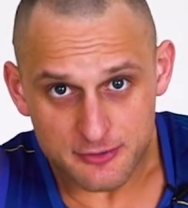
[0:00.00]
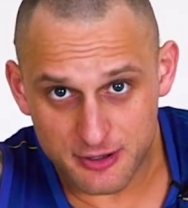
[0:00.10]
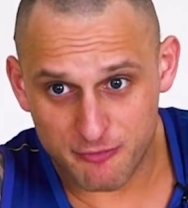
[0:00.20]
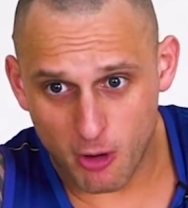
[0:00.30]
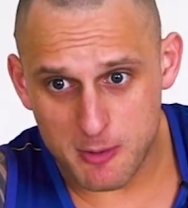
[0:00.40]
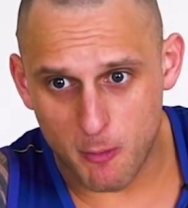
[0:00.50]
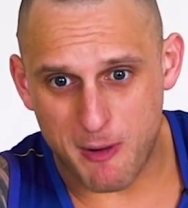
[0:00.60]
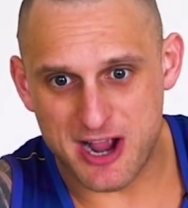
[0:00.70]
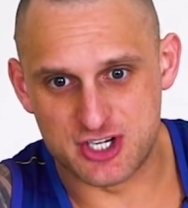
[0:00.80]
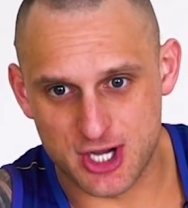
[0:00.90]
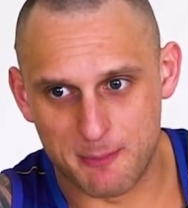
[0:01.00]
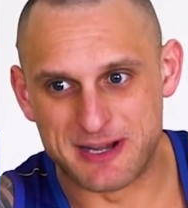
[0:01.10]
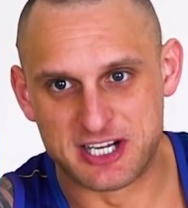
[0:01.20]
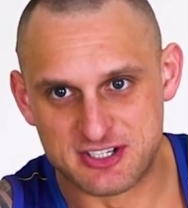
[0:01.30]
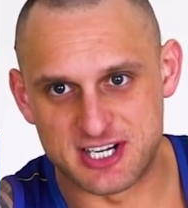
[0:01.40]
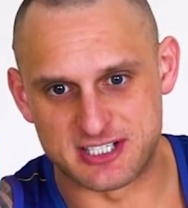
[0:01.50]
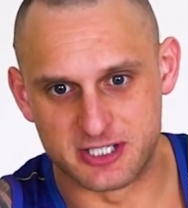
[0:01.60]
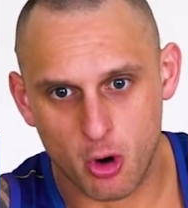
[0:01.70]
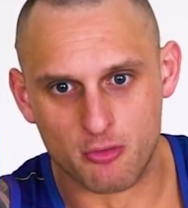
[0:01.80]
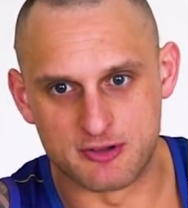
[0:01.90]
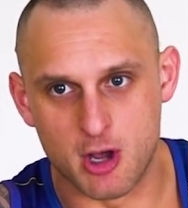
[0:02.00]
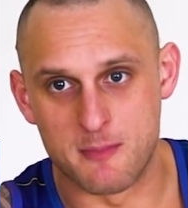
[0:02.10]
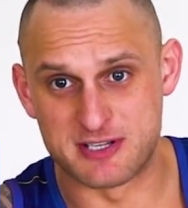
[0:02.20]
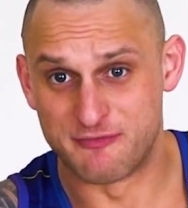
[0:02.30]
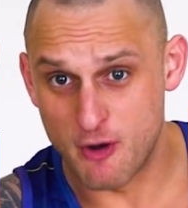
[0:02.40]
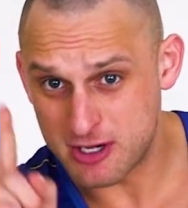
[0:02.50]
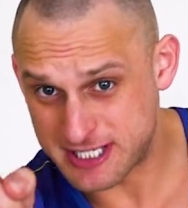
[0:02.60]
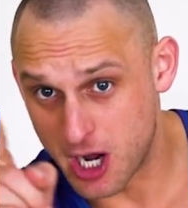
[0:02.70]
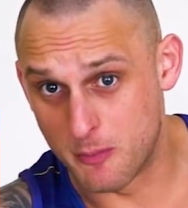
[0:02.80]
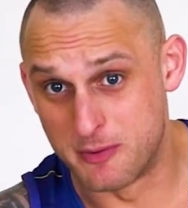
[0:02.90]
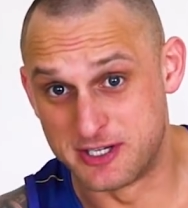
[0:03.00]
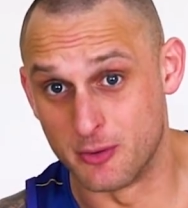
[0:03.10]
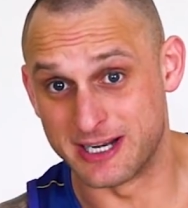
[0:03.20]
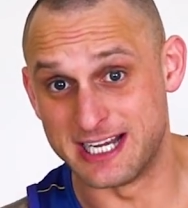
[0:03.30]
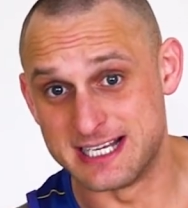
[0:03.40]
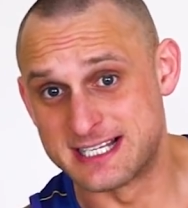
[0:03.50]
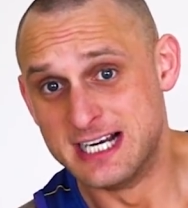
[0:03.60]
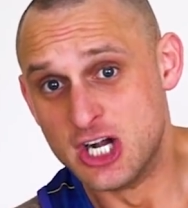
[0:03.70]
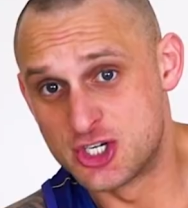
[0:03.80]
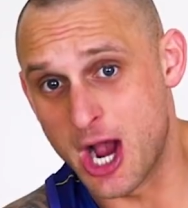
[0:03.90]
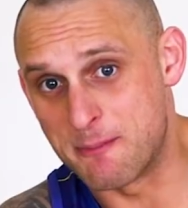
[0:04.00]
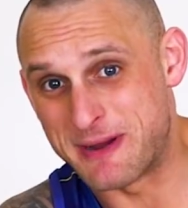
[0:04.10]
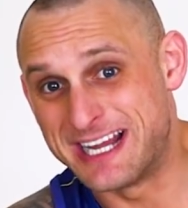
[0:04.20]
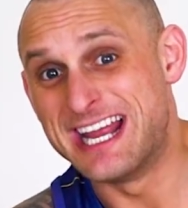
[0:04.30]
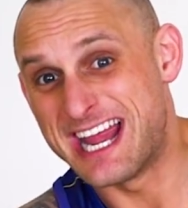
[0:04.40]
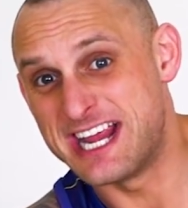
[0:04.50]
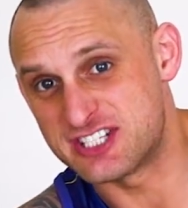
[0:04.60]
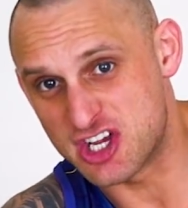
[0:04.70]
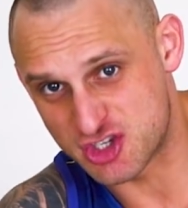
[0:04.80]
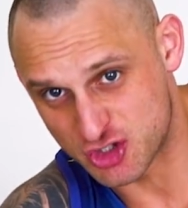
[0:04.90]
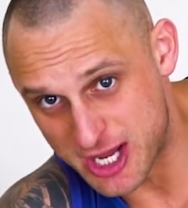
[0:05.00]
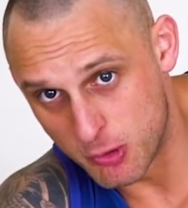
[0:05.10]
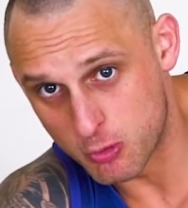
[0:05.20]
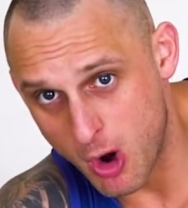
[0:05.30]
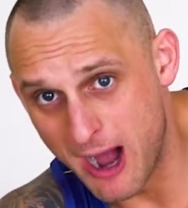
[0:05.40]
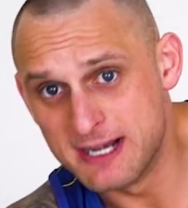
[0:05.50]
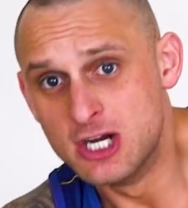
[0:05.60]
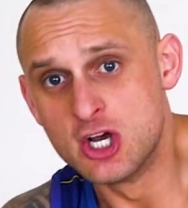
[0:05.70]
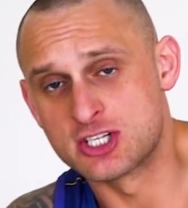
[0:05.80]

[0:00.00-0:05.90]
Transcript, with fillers: the volleyball plays jumping consistently all the time. So the first thing I'll be doing is, jumping is a skill, right?